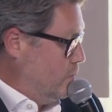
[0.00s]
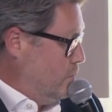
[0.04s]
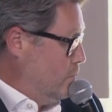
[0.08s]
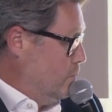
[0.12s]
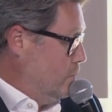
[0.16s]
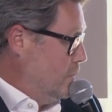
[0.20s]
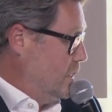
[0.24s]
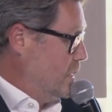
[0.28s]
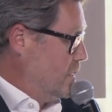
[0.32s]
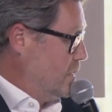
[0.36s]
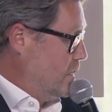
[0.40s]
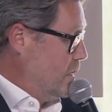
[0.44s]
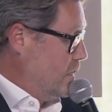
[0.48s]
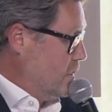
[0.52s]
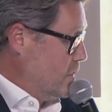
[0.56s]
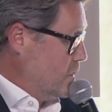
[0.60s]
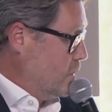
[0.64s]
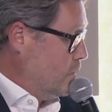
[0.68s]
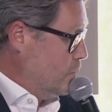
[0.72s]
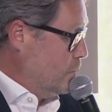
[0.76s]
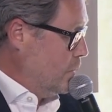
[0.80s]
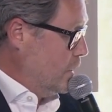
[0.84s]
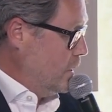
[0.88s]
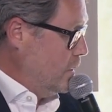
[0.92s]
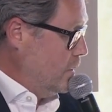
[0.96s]
mid-sized
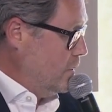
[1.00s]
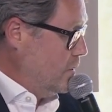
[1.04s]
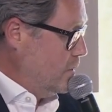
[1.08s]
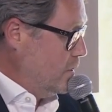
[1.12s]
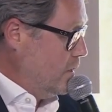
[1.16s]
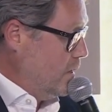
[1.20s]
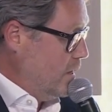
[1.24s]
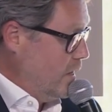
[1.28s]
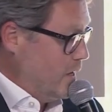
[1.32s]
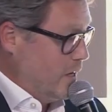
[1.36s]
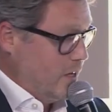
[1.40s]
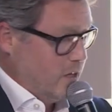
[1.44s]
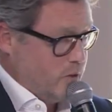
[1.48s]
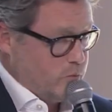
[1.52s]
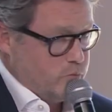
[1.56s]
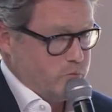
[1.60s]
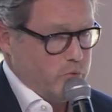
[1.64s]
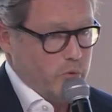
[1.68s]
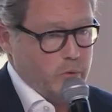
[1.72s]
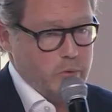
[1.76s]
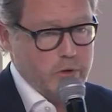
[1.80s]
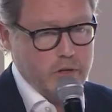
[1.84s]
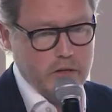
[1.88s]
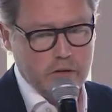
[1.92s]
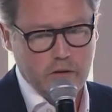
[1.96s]
companies. Mm. And
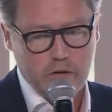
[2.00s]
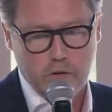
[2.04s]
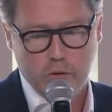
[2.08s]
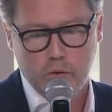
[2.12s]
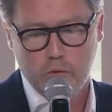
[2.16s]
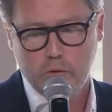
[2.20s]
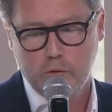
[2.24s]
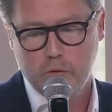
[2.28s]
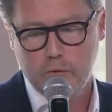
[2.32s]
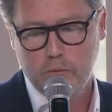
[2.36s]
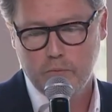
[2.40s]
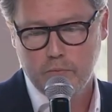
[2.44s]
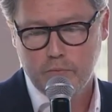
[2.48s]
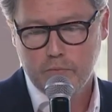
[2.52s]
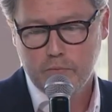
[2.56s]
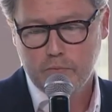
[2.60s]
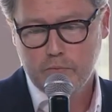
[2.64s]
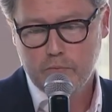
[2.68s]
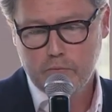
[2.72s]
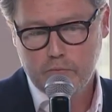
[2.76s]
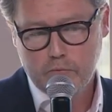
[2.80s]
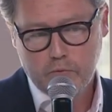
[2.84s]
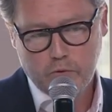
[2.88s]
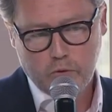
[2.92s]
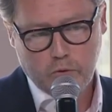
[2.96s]
probably
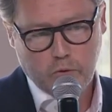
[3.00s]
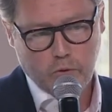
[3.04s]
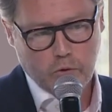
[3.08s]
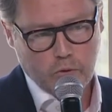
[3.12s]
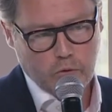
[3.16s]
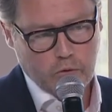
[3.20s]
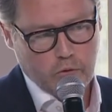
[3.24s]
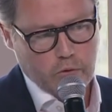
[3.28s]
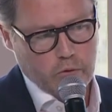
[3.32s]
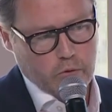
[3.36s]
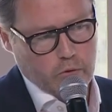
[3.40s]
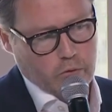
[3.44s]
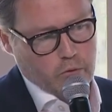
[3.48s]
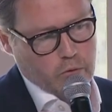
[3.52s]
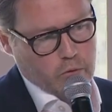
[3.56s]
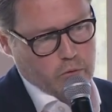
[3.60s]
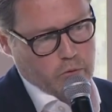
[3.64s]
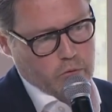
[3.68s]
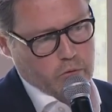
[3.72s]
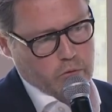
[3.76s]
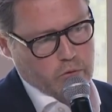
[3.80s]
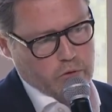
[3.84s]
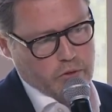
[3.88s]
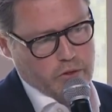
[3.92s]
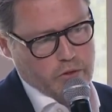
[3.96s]

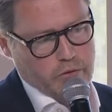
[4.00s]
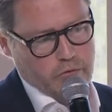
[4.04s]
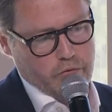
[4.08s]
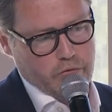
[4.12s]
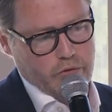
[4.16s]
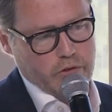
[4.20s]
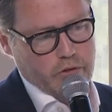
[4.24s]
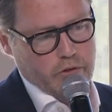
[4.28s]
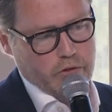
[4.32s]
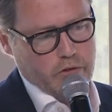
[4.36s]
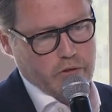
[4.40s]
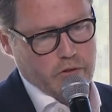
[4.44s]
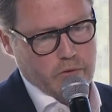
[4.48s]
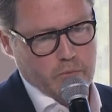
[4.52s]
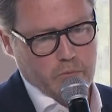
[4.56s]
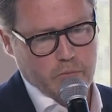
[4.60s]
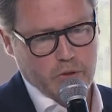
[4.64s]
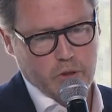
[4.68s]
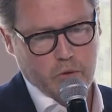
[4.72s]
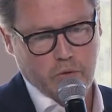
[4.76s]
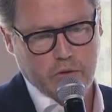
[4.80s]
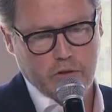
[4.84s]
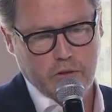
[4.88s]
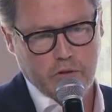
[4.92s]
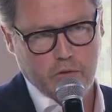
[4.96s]
the difference
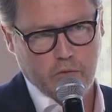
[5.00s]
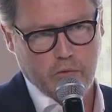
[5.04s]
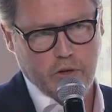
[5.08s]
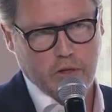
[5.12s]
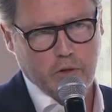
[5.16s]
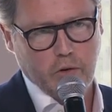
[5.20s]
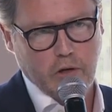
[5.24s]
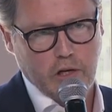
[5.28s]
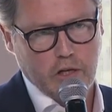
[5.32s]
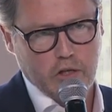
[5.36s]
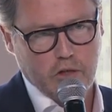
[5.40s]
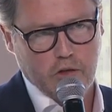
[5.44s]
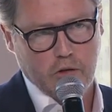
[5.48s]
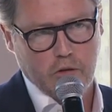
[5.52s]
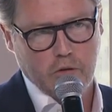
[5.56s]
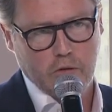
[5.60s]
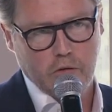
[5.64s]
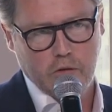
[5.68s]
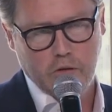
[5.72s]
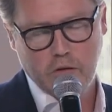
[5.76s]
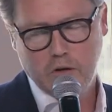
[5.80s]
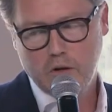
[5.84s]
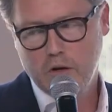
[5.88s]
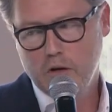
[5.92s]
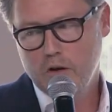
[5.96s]
between
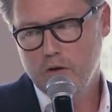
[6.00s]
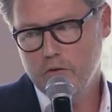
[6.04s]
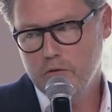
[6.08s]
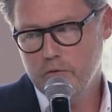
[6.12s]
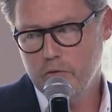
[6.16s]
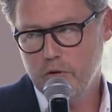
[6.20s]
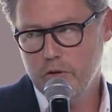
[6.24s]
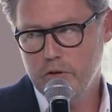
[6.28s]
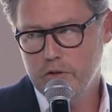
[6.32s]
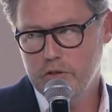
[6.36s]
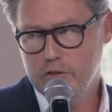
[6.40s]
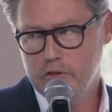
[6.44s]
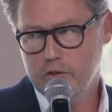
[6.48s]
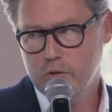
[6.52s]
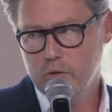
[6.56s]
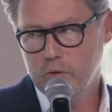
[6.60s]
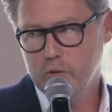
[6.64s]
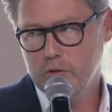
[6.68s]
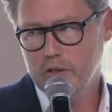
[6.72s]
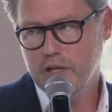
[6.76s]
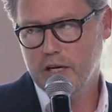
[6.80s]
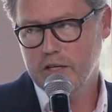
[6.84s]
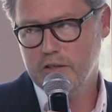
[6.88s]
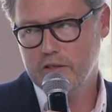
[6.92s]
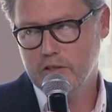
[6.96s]
regulation for these two
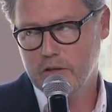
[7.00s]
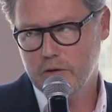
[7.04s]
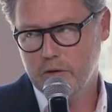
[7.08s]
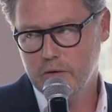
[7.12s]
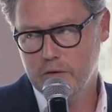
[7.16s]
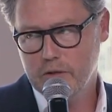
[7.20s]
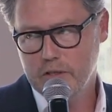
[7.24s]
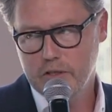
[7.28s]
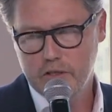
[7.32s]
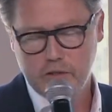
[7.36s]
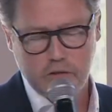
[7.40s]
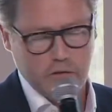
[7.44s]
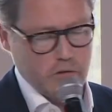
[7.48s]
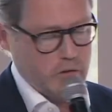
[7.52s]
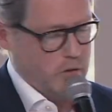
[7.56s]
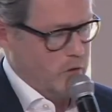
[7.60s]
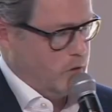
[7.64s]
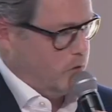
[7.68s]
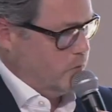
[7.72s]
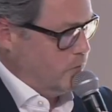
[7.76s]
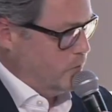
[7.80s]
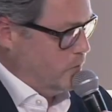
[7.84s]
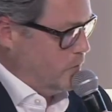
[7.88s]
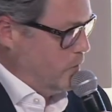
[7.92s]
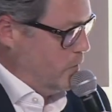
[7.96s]
categories
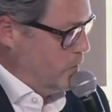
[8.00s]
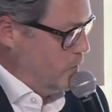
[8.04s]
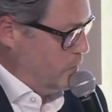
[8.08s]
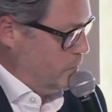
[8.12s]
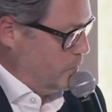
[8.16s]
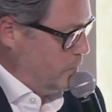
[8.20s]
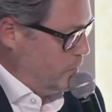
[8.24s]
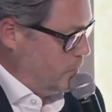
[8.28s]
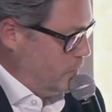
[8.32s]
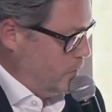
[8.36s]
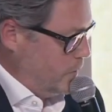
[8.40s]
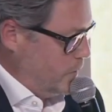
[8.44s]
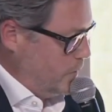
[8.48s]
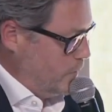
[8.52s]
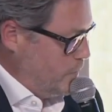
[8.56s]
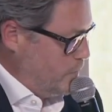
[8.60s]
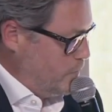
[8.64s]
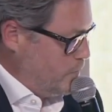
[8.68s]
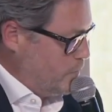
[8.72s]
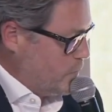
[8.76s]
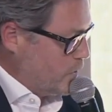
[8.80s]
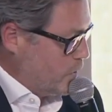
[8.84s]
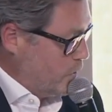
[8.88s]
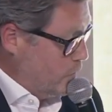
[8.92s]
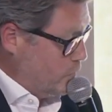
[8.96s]

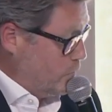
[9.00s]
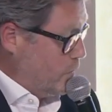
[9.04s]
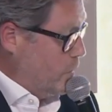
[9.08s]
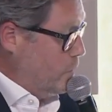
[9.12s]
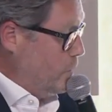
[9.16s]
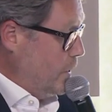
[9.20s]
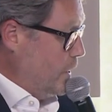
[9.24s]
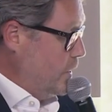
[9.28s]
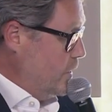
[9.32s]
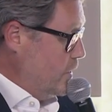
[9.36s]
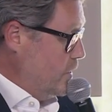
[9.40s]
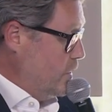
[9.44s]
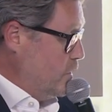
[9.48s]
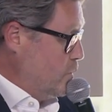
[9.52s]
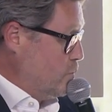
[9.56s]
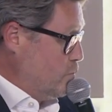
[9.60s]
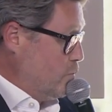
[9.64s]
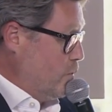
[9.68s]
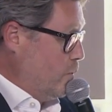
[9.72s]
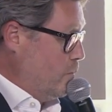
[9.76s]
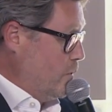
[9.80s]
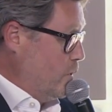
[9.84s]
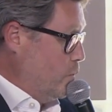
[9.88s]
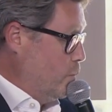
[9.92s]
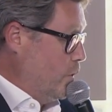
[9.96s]
of companies is
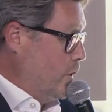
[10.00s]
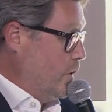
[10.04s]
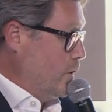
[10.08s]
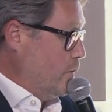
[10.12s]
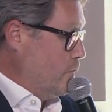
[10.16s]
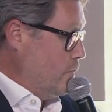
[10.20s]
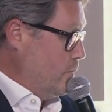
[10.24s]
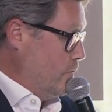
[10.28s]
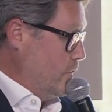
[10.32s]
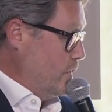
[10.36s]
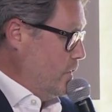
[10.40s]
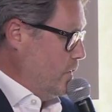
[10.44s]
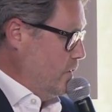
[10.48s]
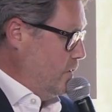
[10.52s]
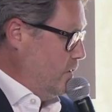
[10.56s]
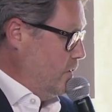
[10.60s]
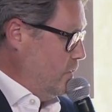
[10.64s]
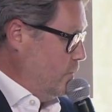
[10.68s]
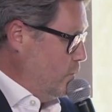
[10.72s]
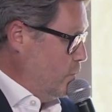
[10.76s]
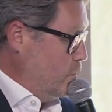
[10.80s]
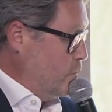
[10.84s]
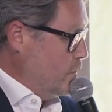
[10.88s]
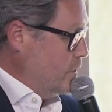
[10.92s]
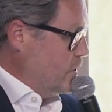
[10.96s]
probably one of the
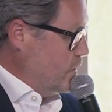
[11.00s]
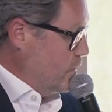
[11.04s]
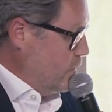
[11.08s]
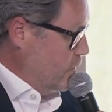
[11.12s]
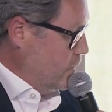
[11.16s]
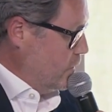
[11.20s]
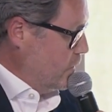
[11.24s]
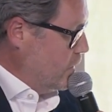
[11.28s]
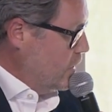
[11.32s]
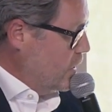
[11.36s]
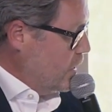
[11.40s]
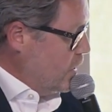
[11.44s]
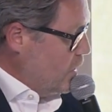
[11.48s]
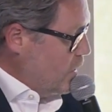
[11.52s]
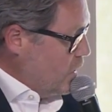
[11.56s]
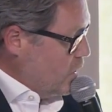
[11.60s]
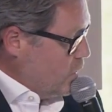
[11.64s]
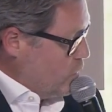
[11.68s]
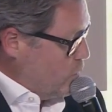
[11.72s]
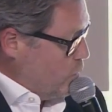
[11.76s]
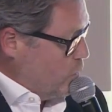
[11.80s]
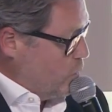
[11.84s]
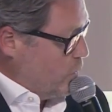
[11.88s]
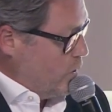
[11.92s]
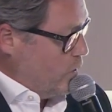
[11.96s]
reason.
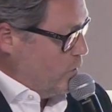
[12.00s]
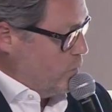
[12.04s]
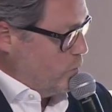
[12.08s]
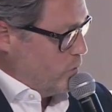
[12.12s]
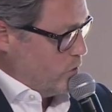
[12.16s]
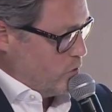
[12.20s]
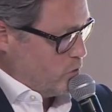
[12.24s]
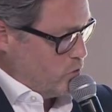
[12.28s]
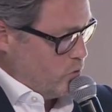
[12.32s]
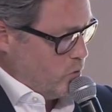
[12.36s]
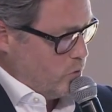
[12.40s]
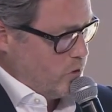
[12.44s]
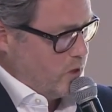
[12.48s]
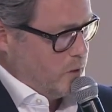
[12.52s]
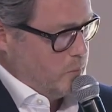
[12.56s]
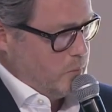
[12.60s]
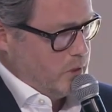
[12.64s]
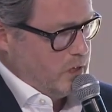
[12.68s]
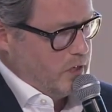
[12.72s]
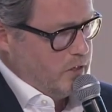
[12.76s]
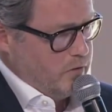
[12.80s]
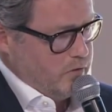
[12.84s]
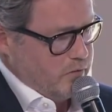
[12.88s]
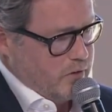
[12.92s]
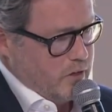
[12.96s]
So we strongly
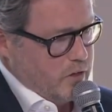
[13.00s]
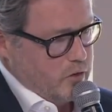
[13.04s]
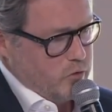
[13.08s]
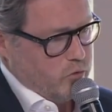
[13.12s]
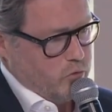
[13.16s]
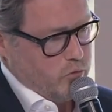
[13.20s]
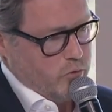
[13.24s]
believe that